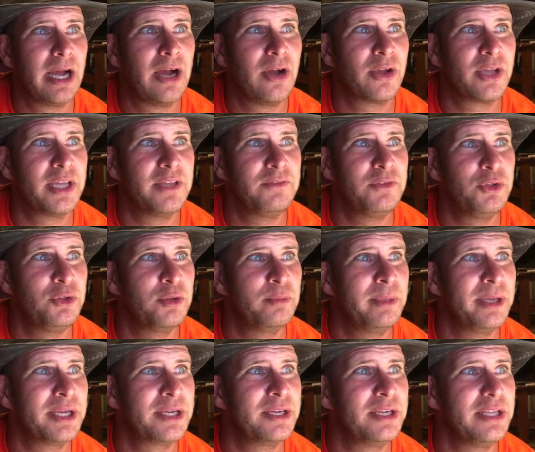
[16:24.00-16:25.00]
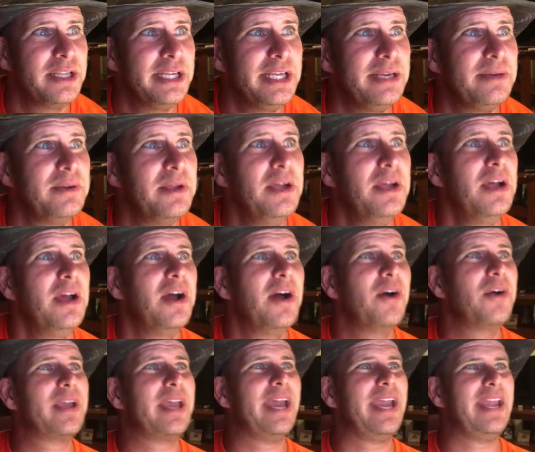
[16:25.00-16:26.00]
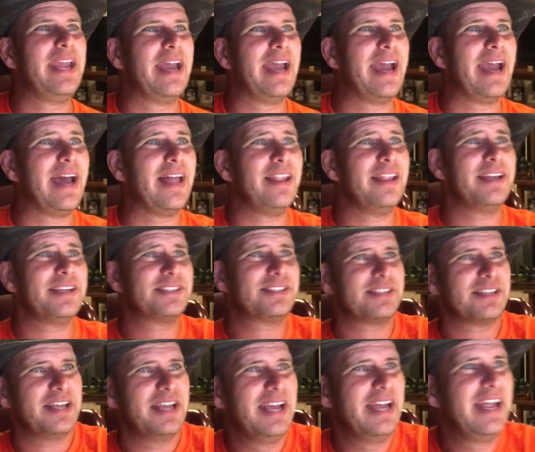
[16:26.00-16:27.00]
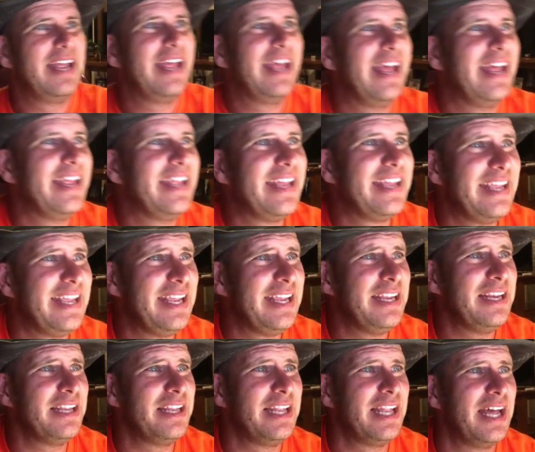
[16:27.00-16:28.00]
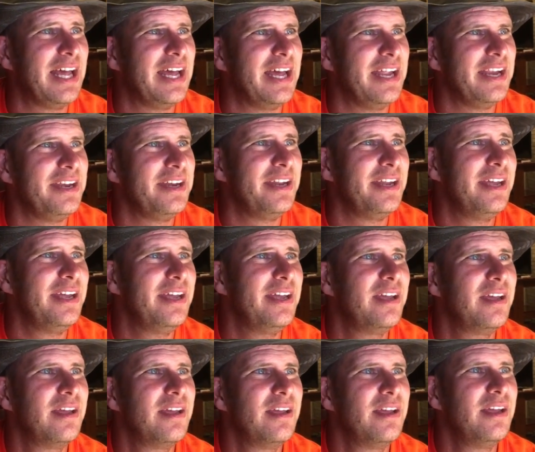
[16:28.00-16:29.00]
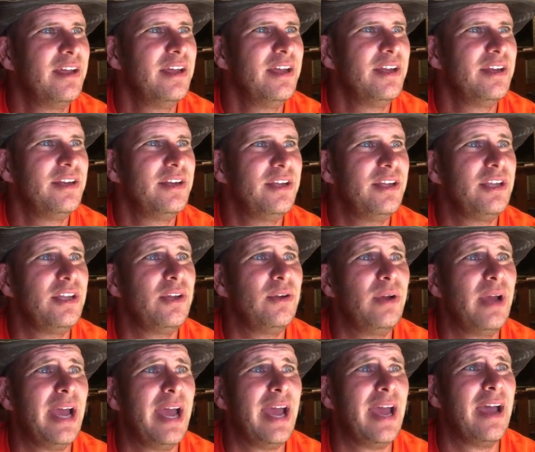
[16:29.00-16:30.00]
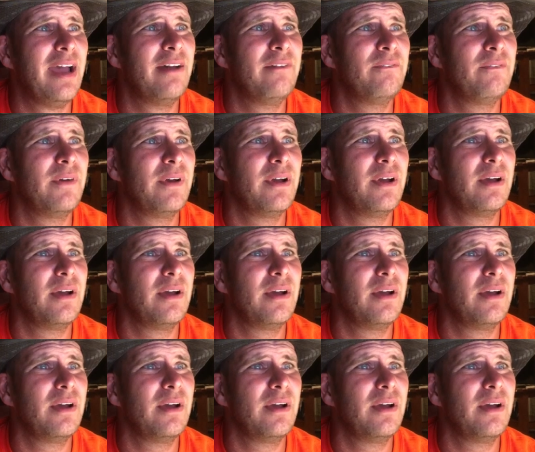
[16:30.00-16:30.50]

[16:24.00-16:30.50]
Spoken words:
I'll give you the big delete. Okay, Alex E. Lund, do you have...